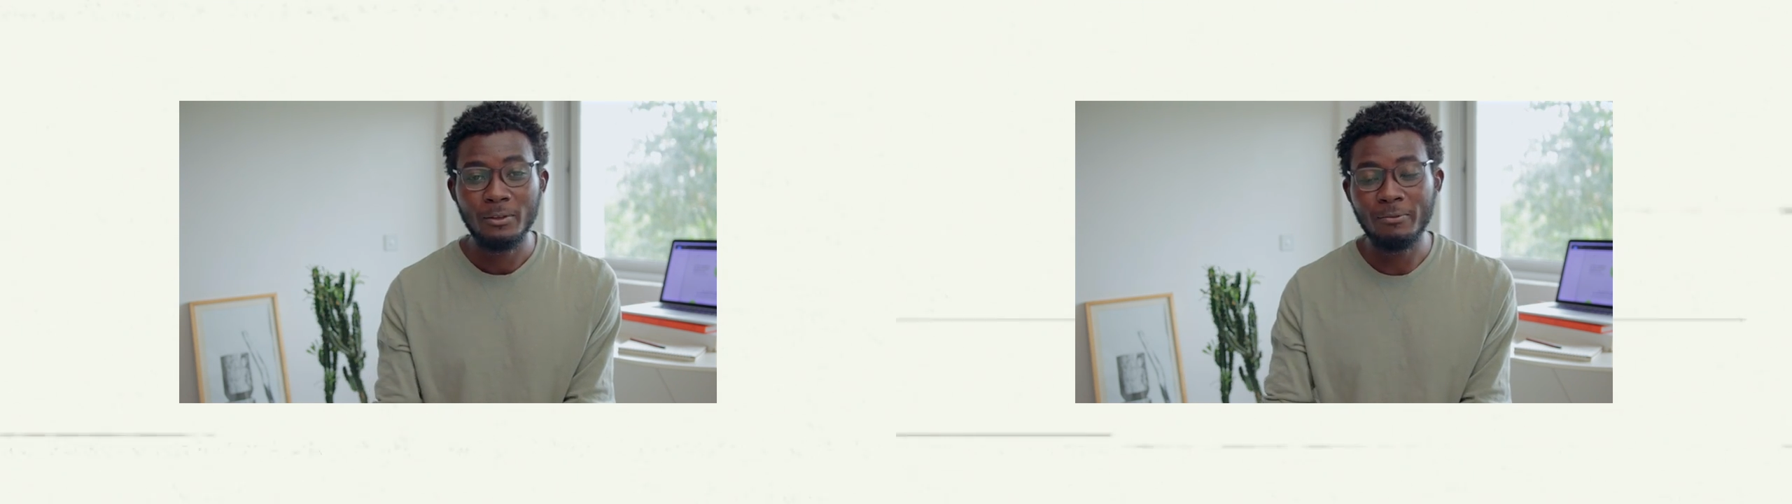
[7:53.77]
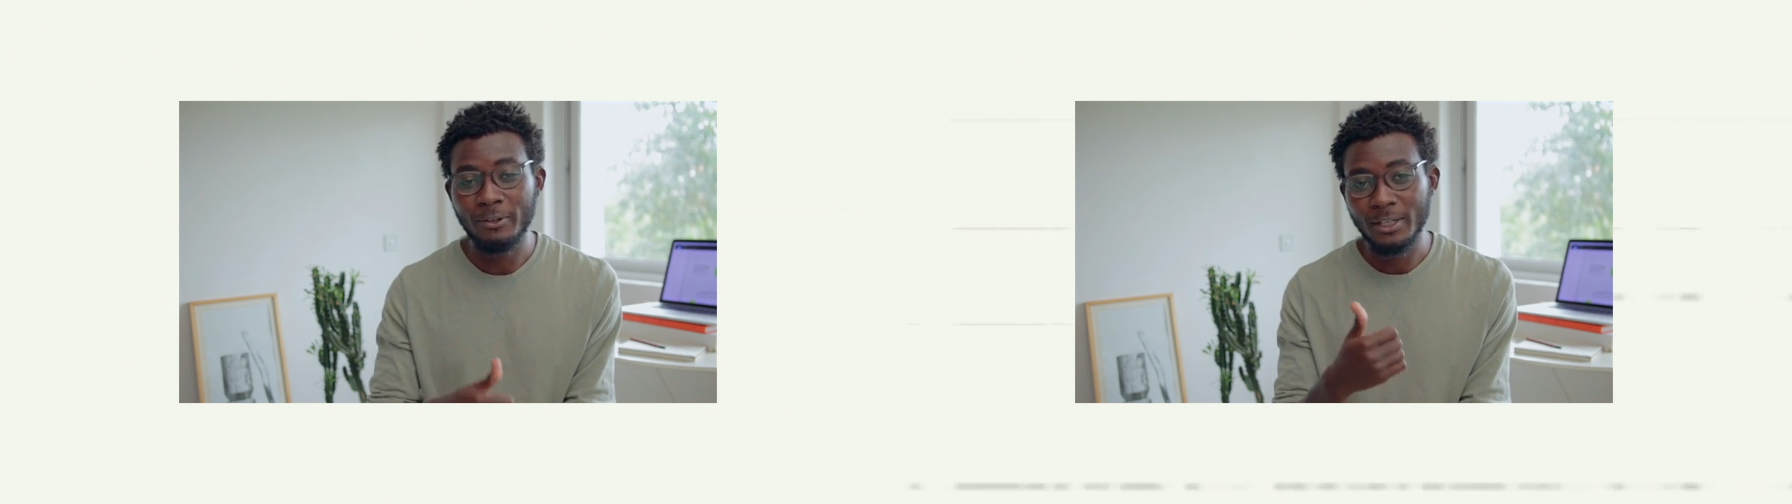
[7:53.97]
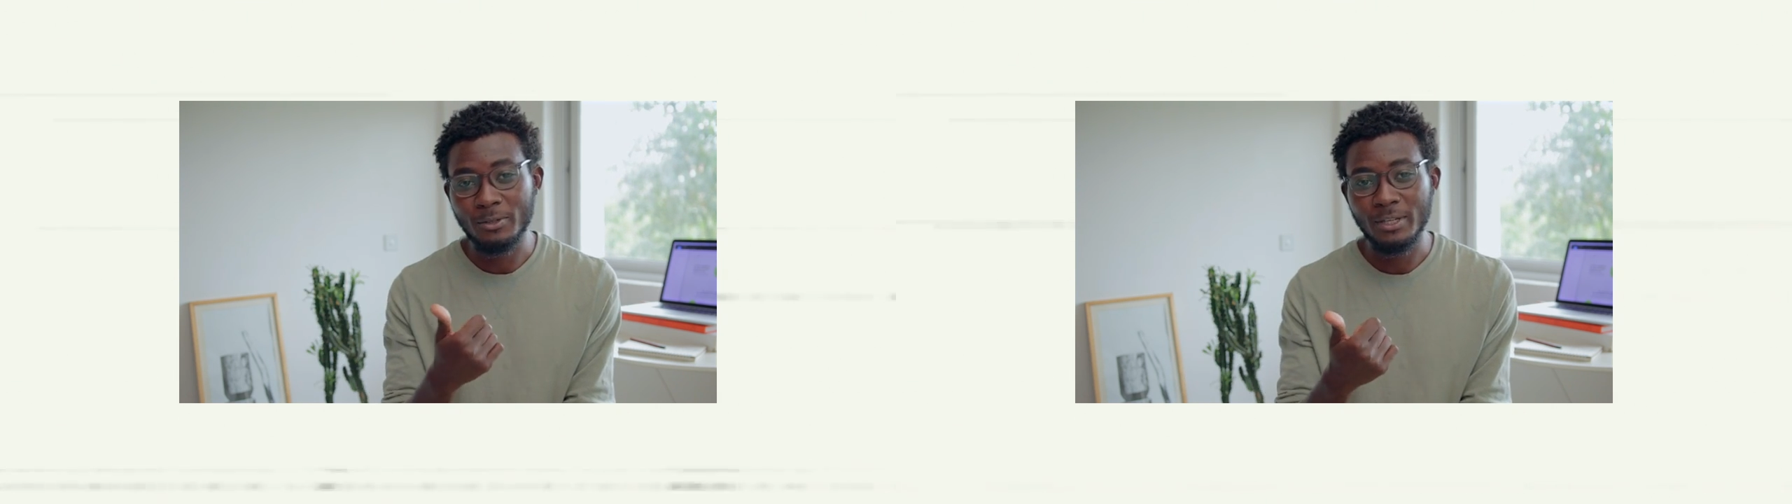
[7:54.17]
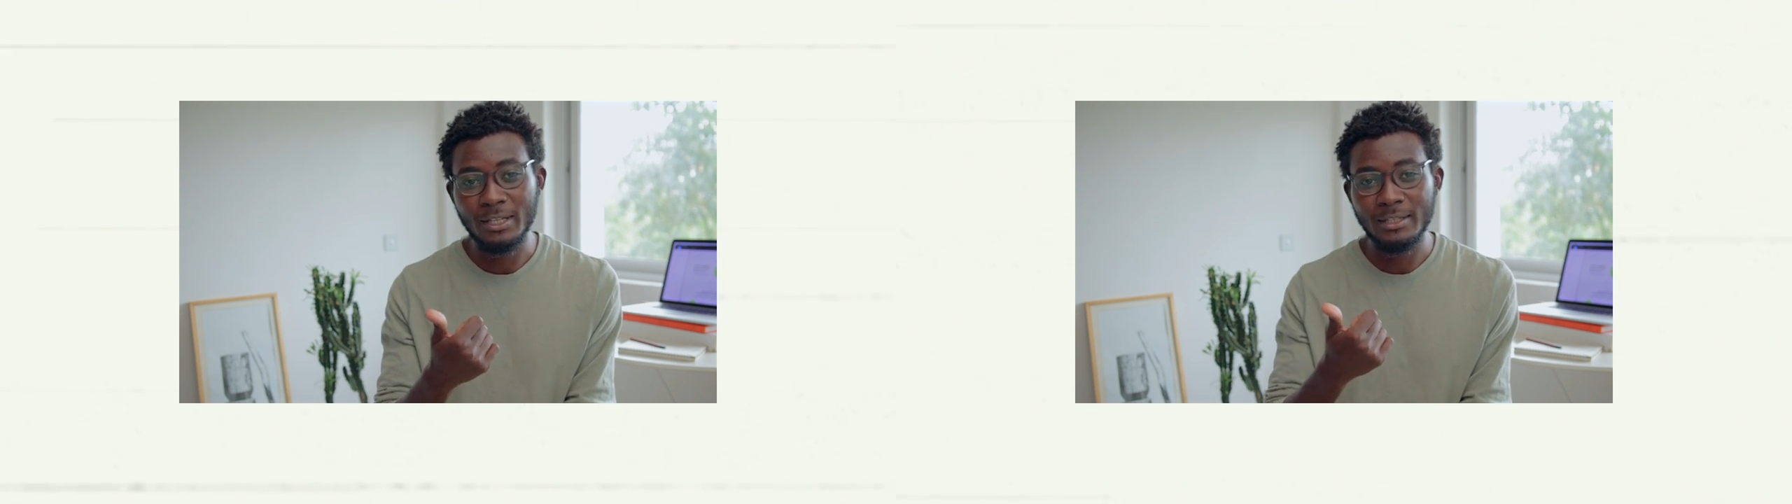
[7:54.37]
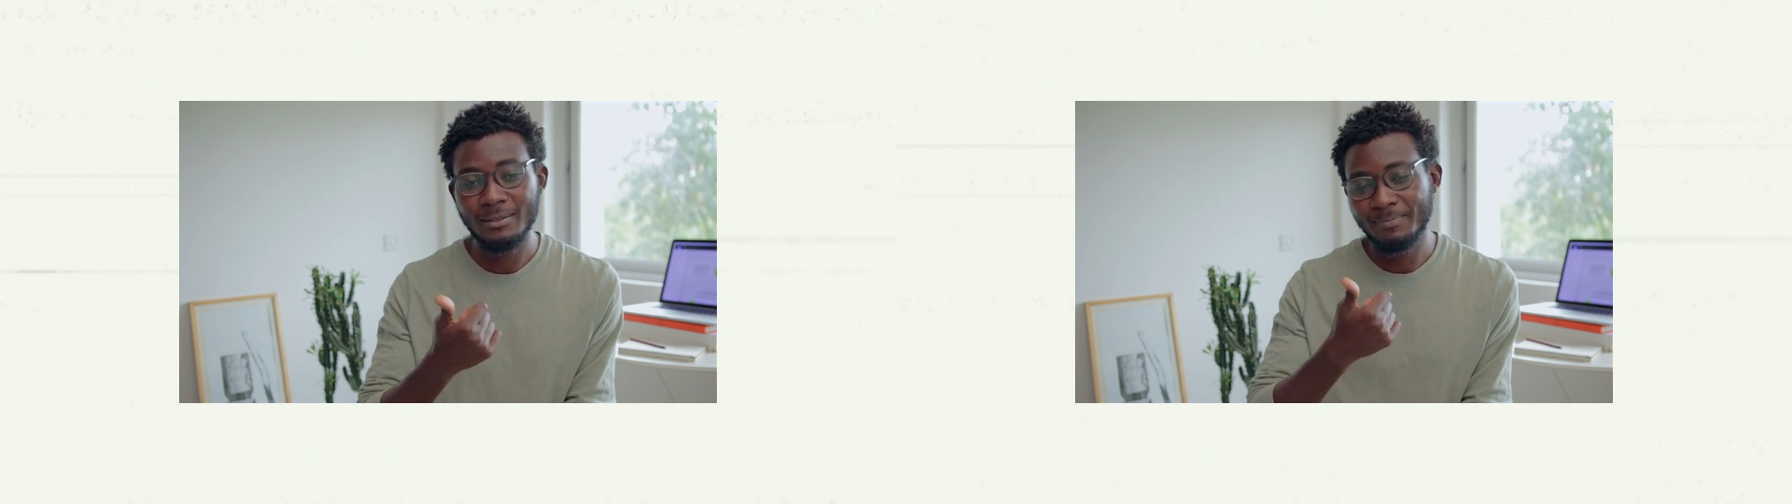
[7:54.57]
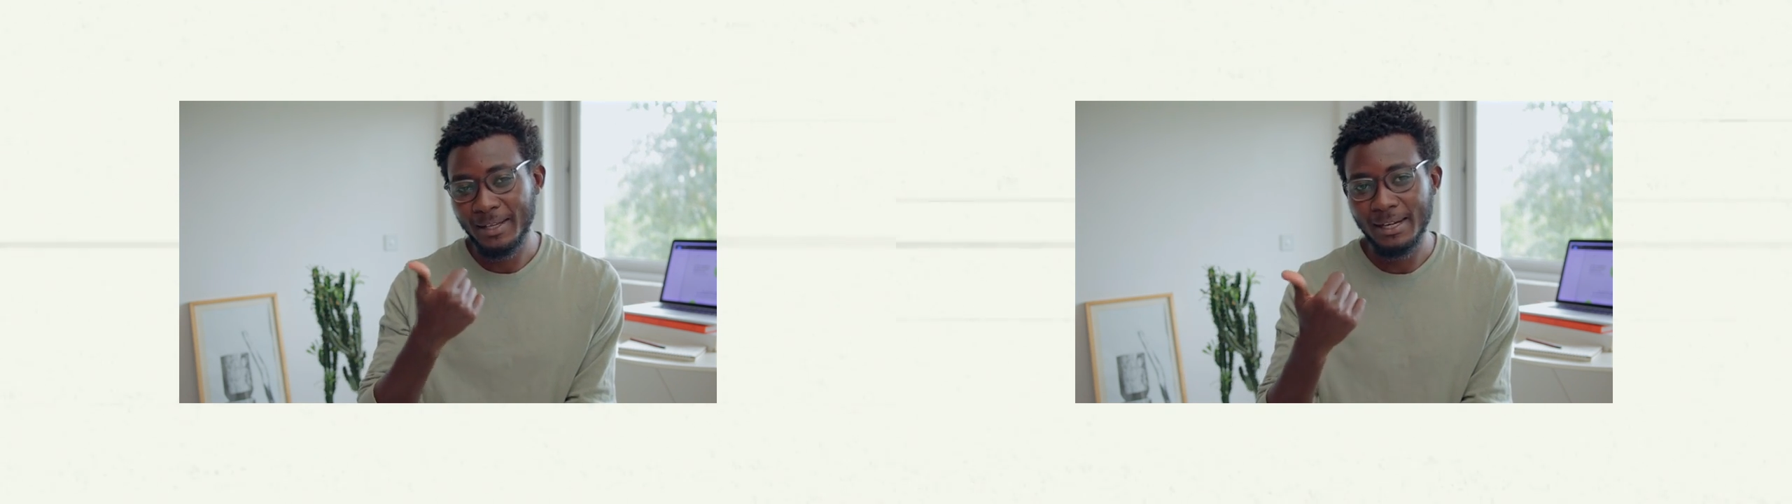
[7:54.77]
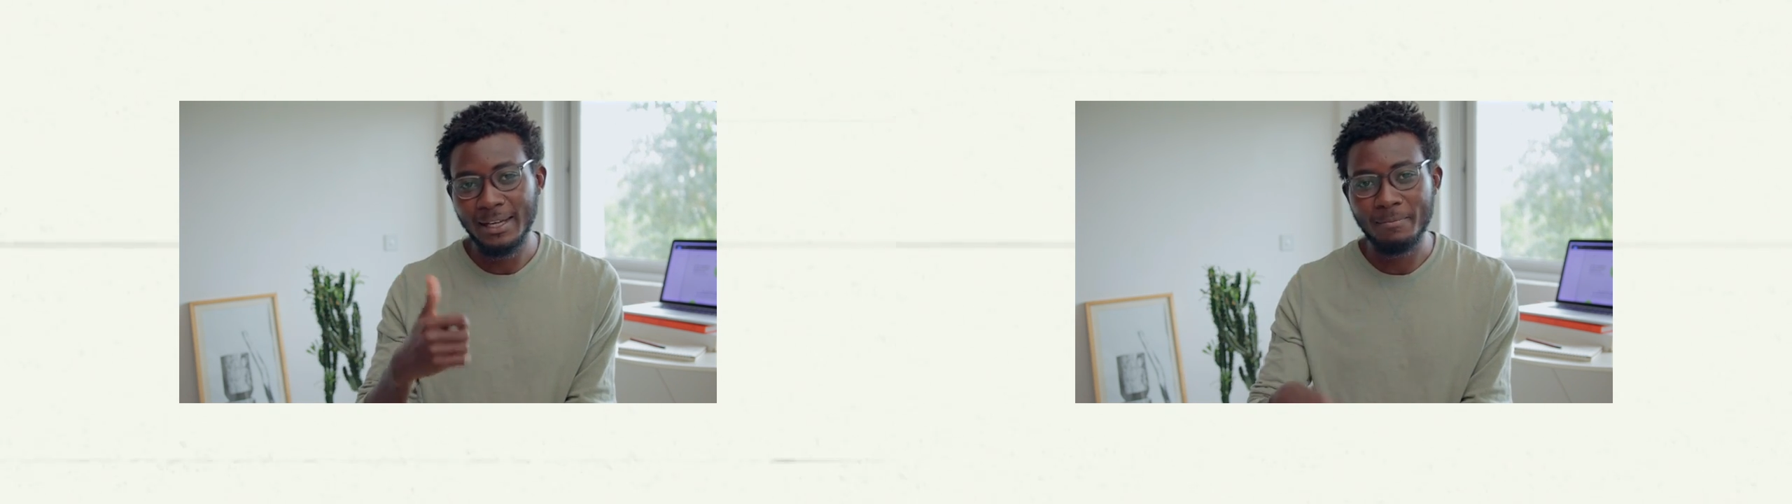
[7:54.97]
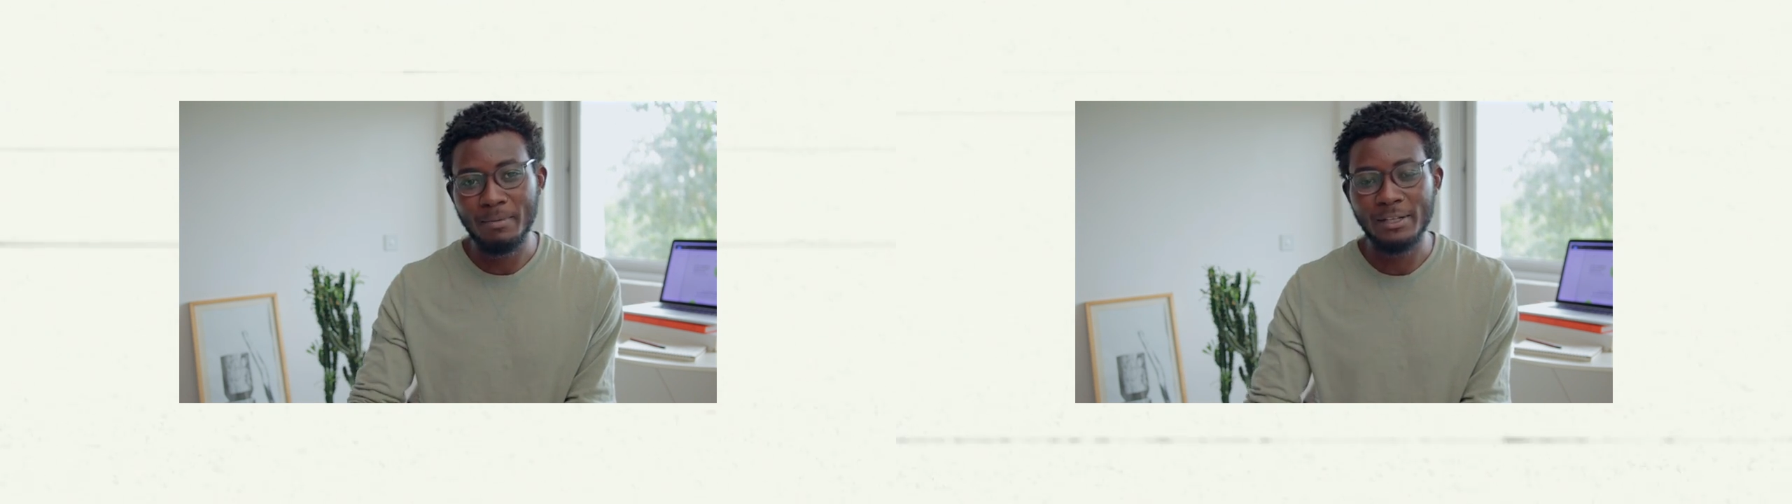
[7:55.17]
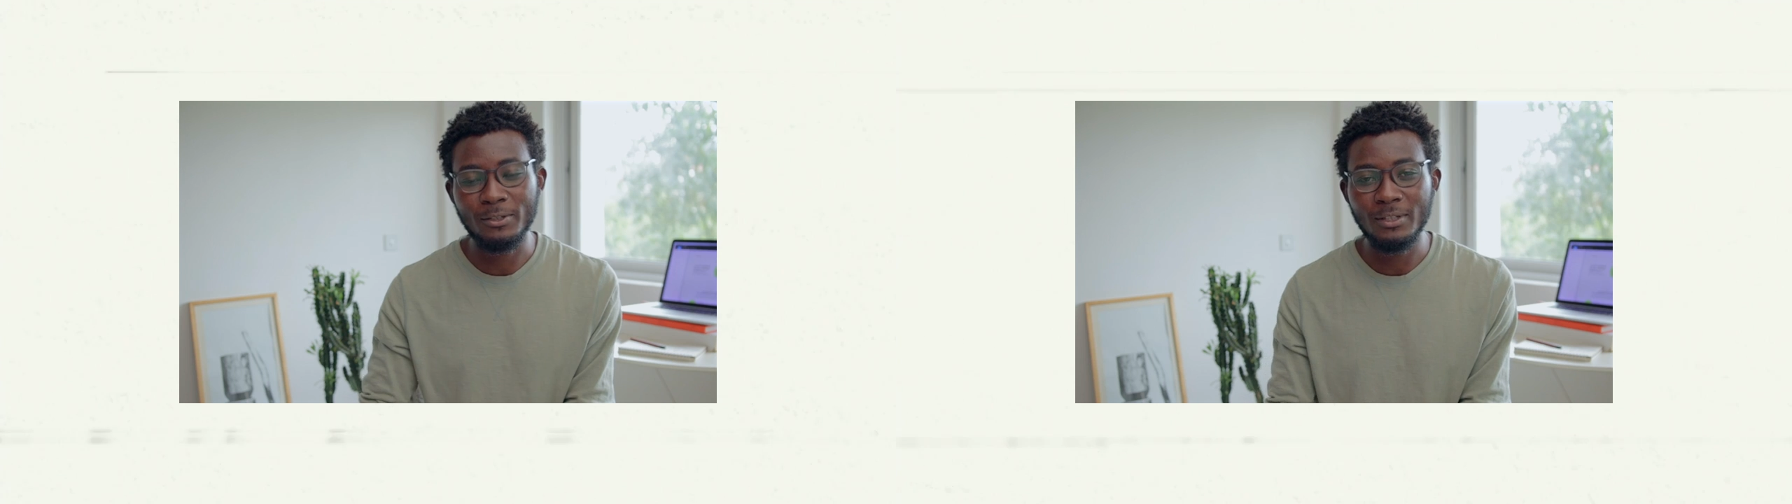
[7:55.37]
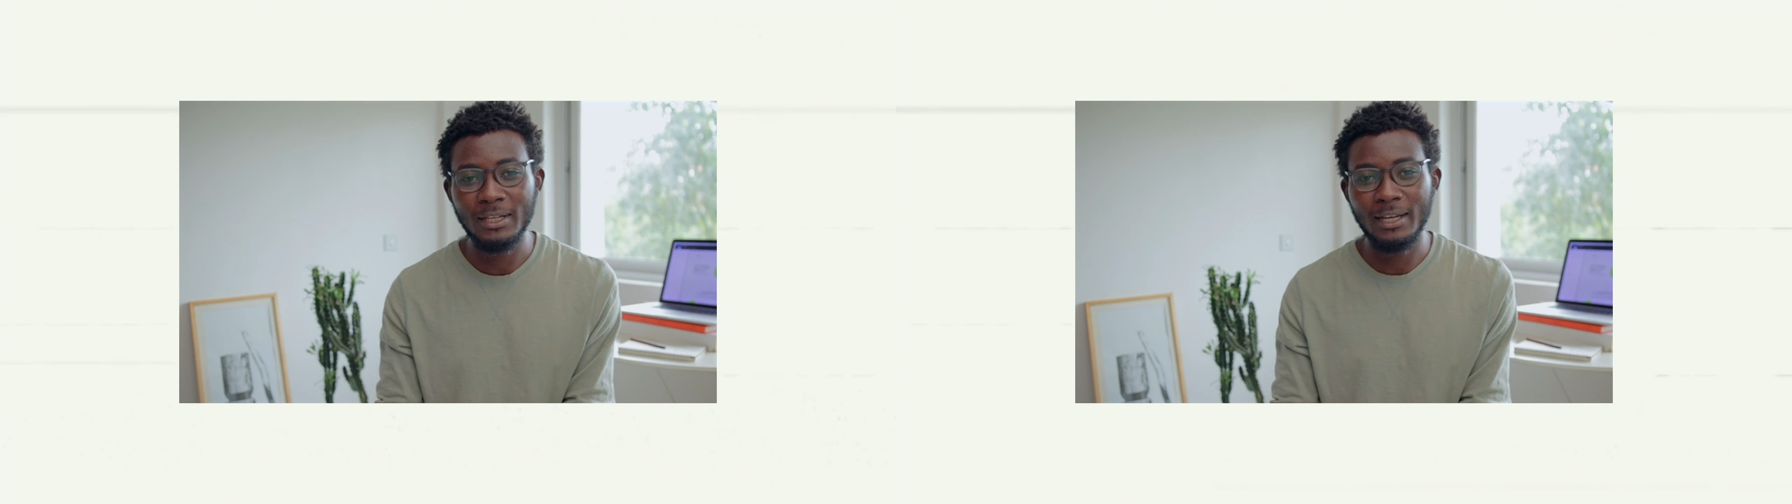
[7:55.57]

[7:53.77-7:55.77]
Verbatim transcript: Don't forget to hit that like button